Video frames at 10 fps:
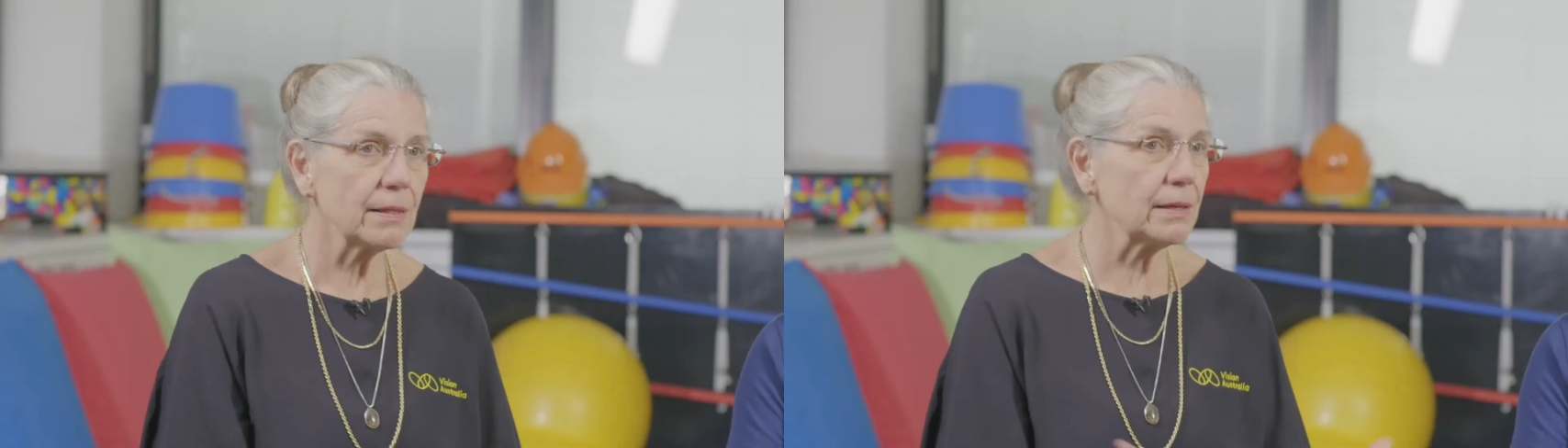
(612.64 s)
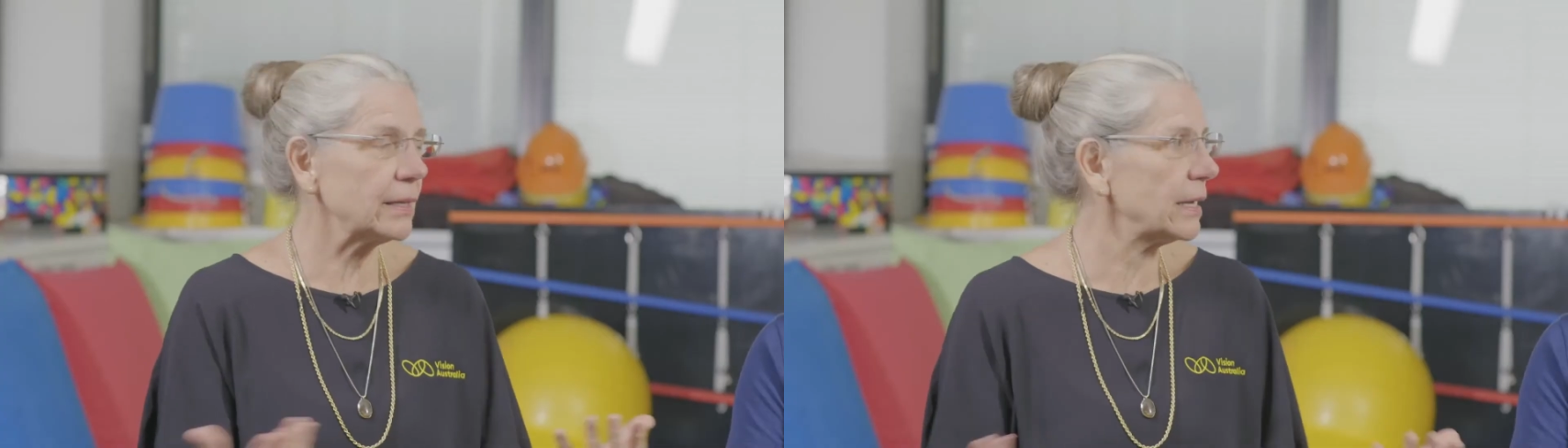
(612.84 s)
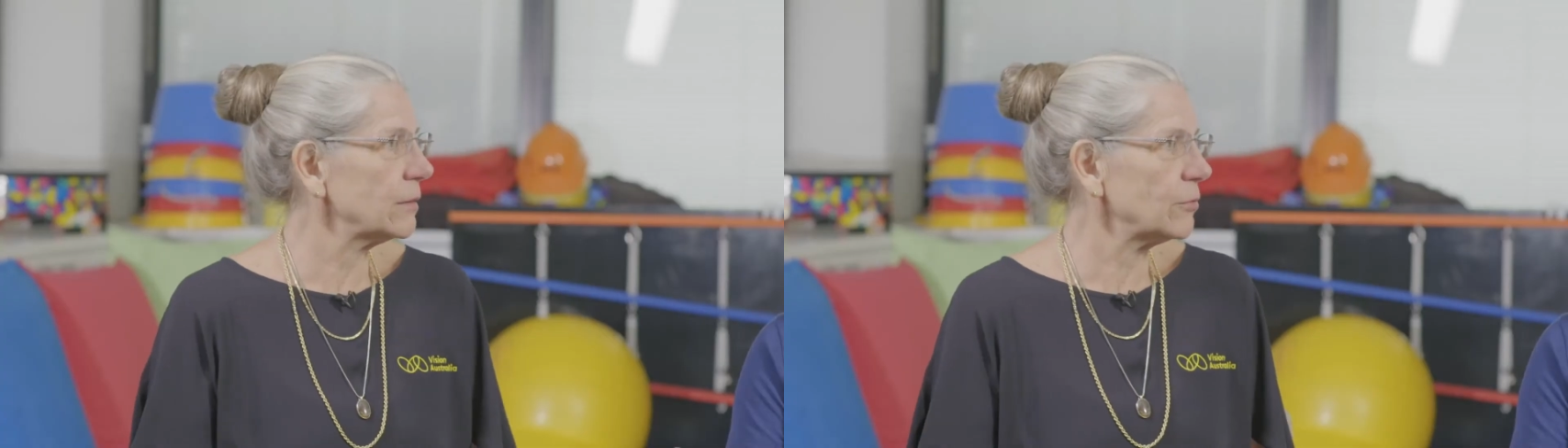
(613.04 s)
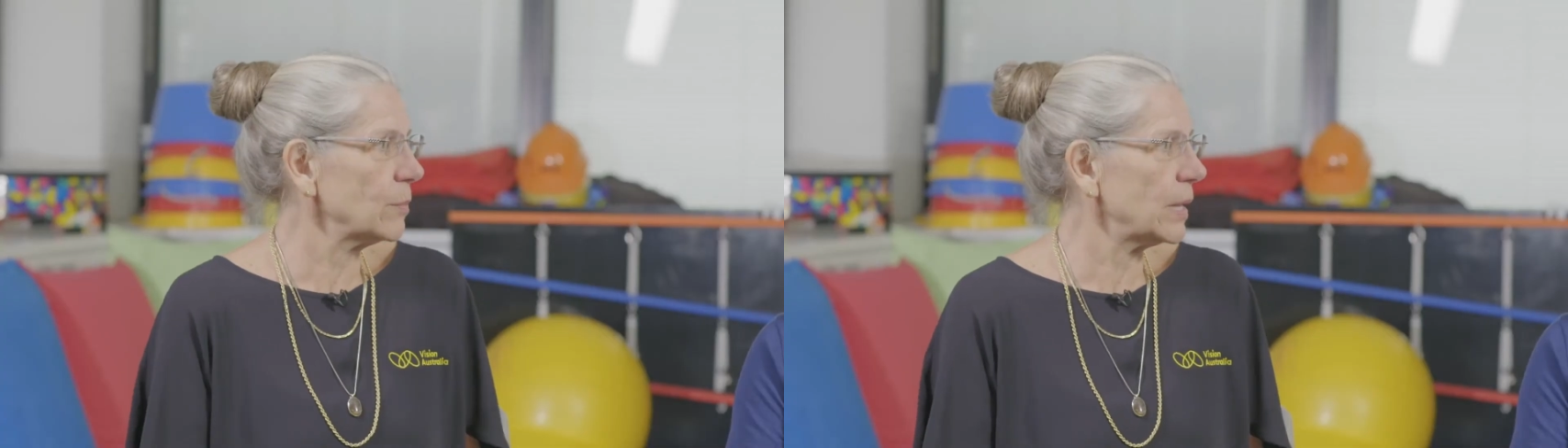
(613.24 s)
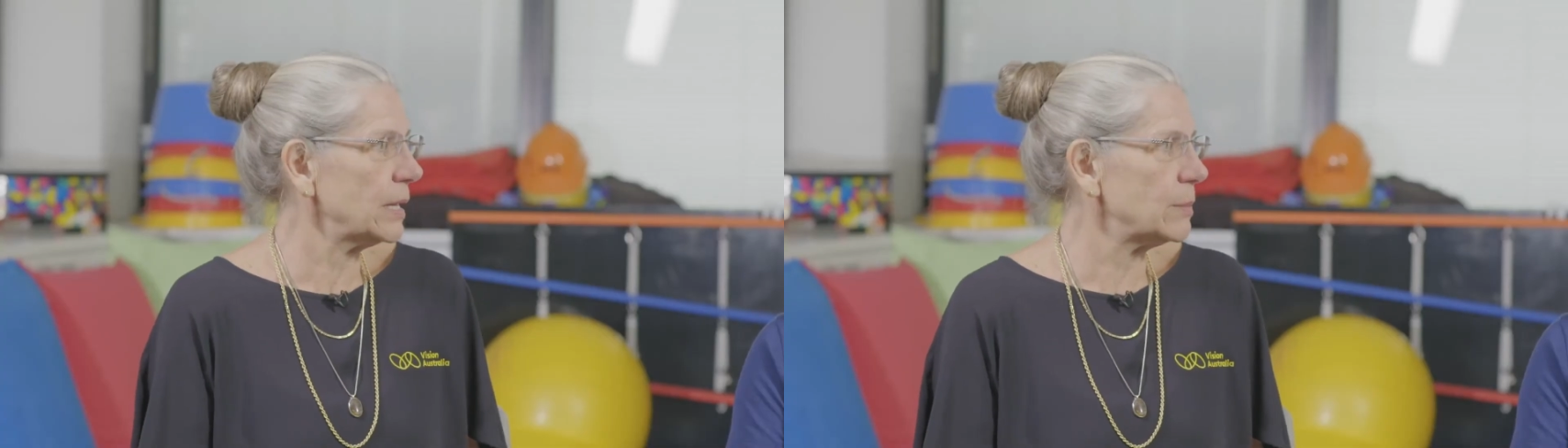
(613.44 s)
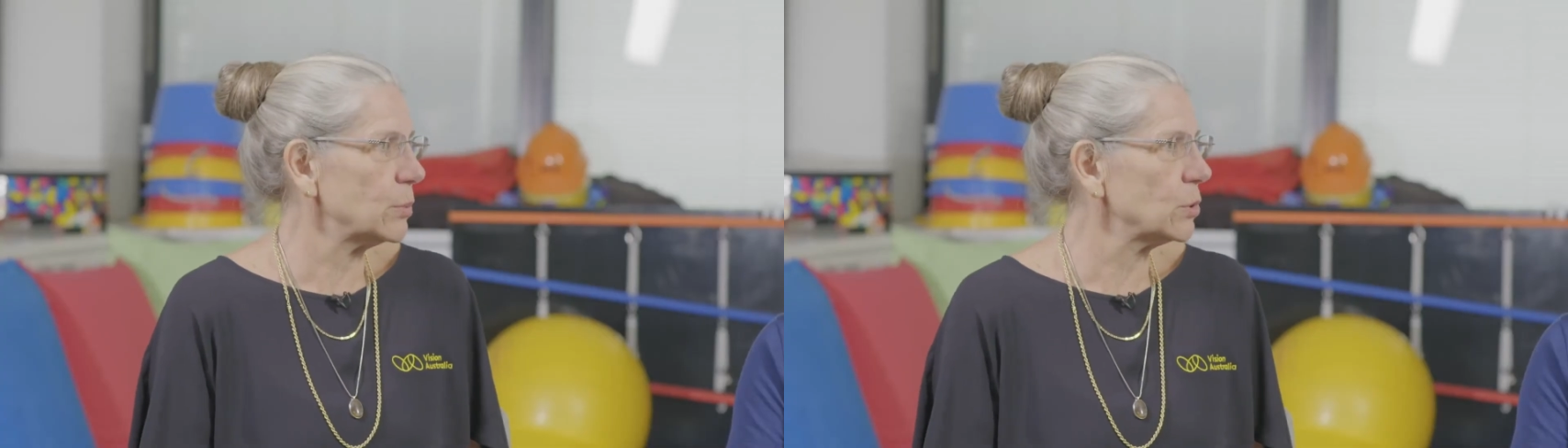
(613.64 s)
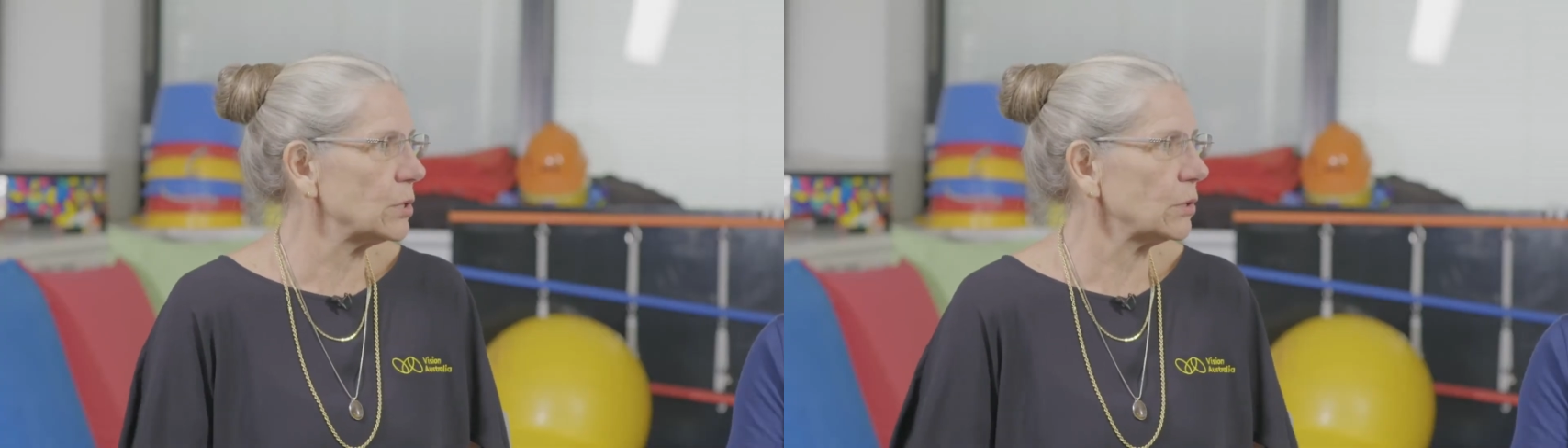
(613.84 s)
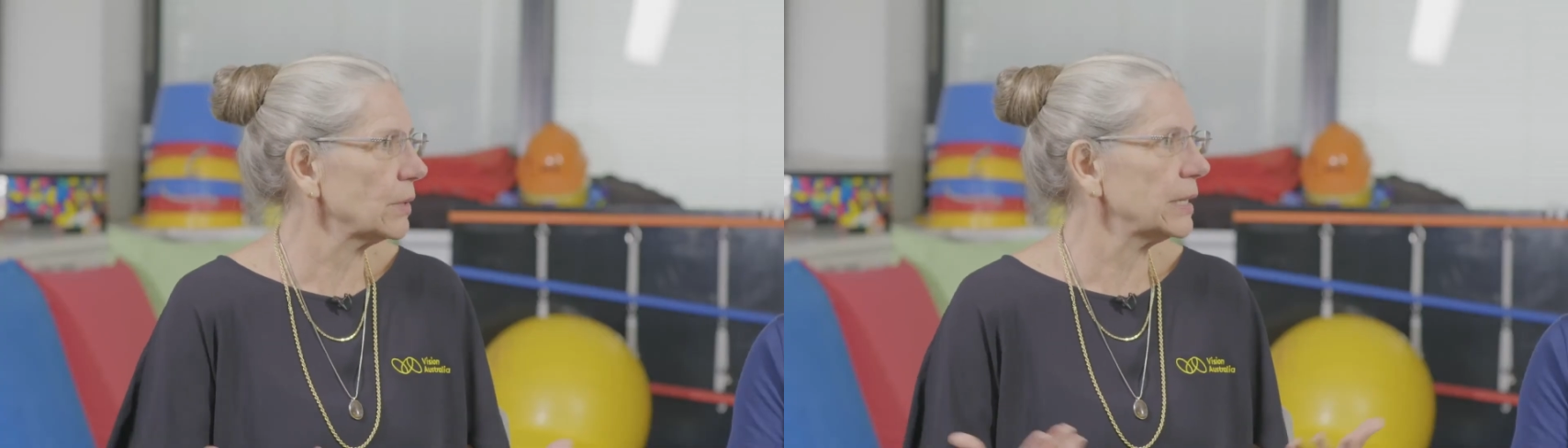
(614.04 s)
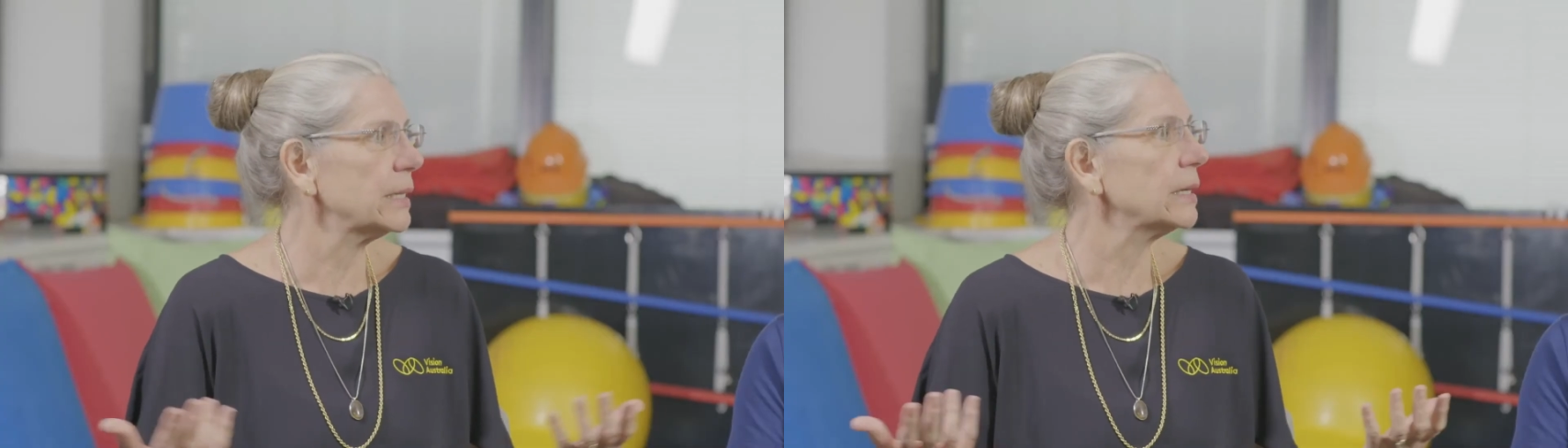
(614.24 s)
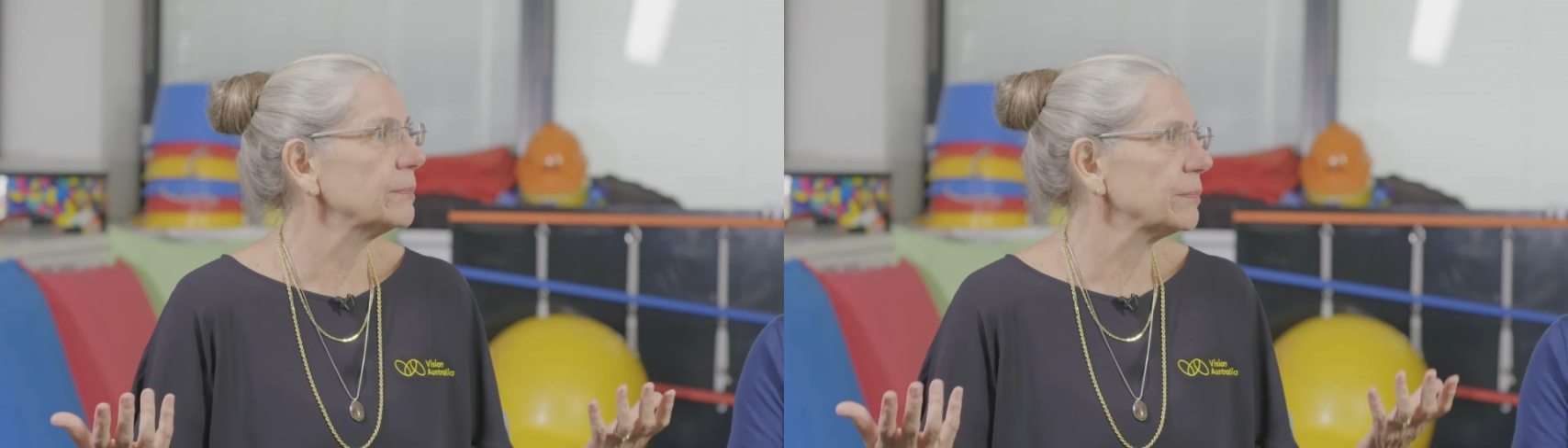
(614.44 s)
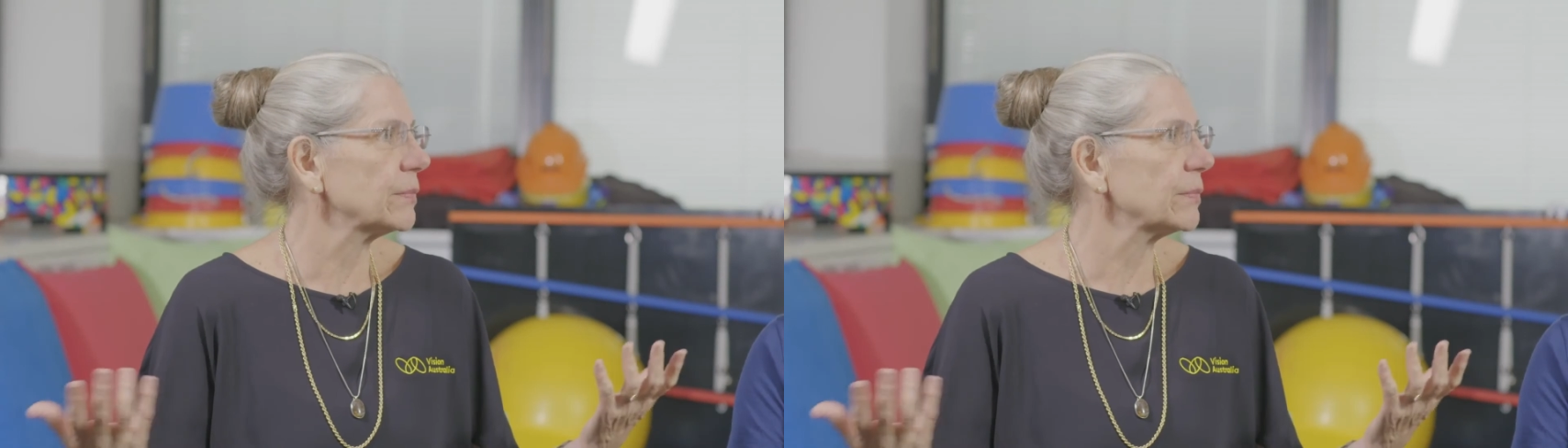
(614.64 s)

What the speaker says: than I can from any book or any